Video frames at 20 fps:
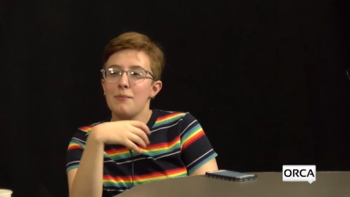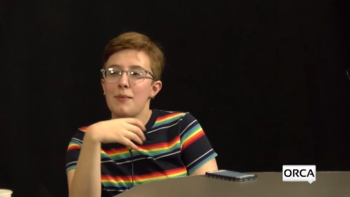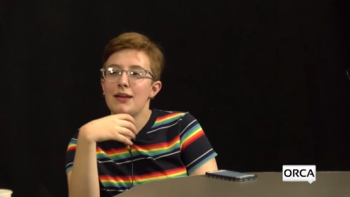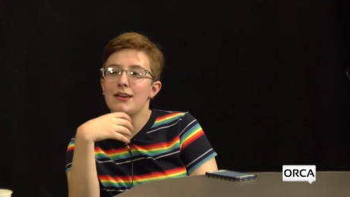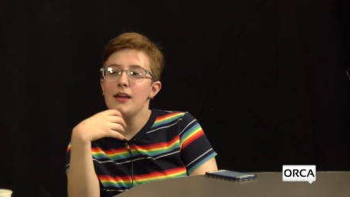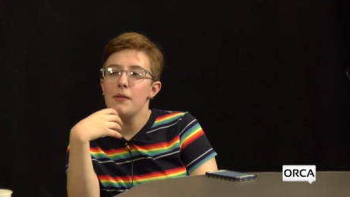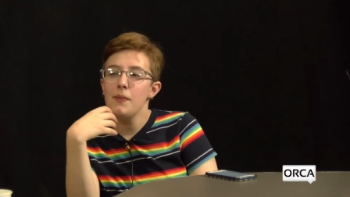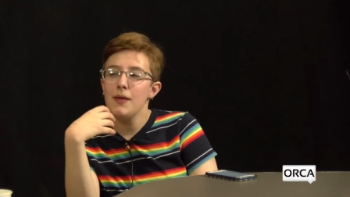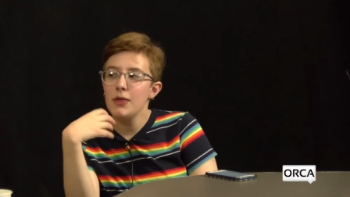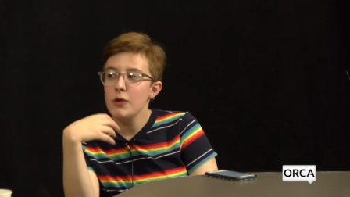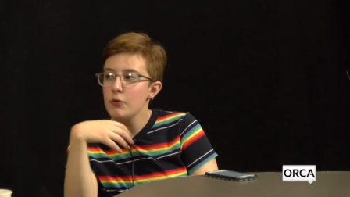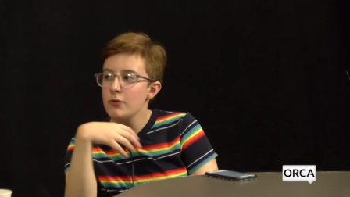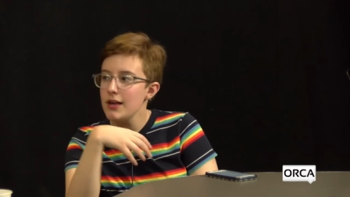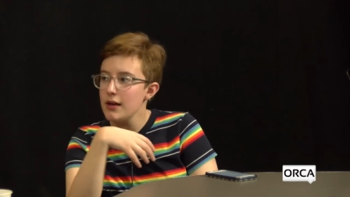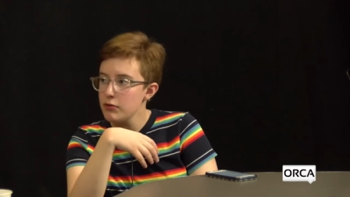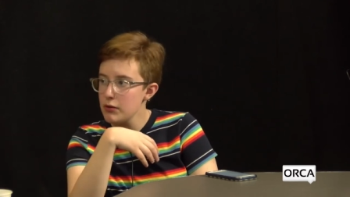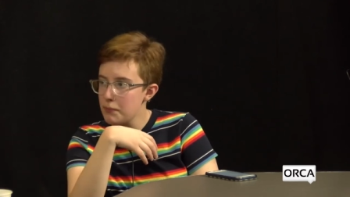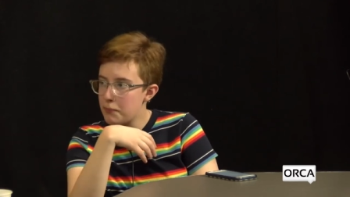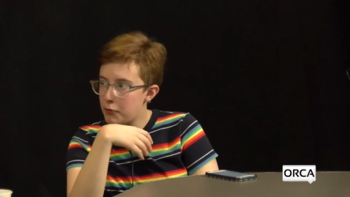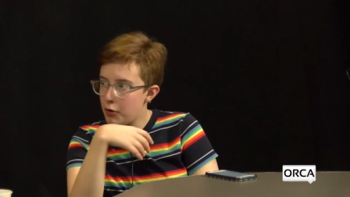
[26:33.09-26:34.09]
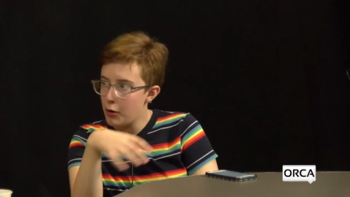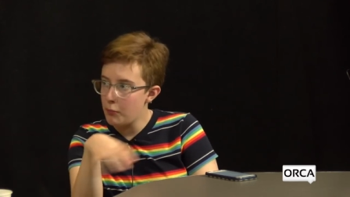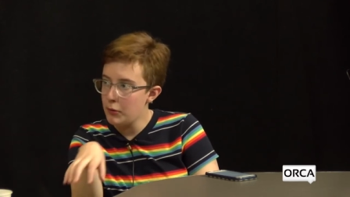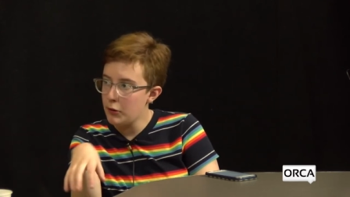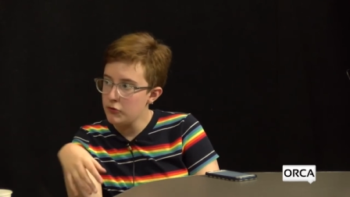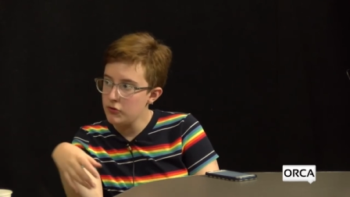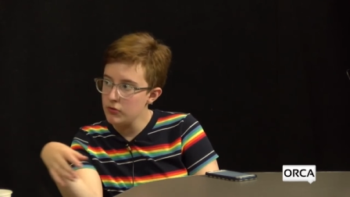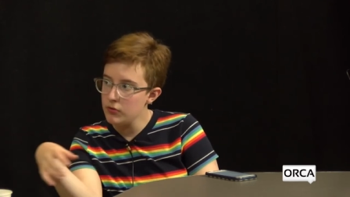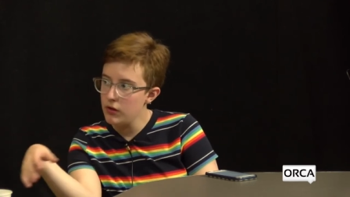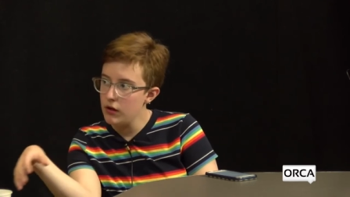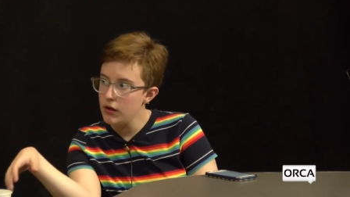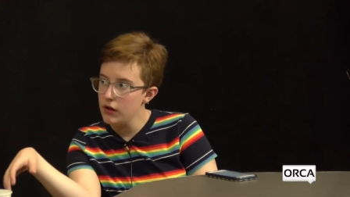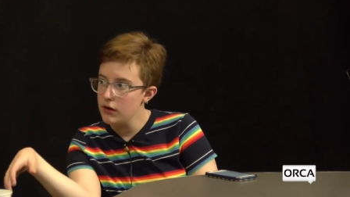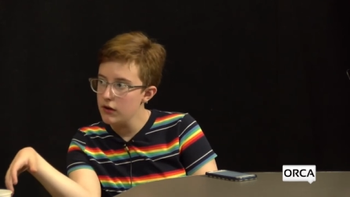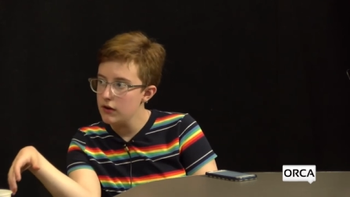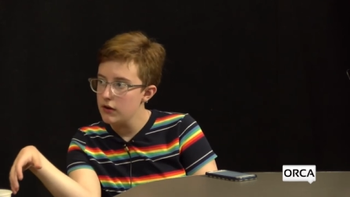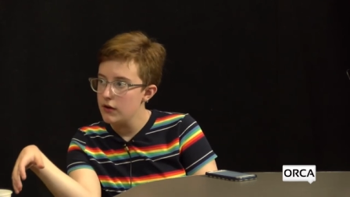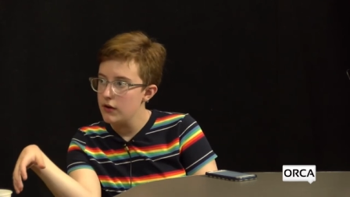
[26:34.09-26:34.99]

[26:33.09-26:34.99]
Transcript: And did they use it in the promos a lot?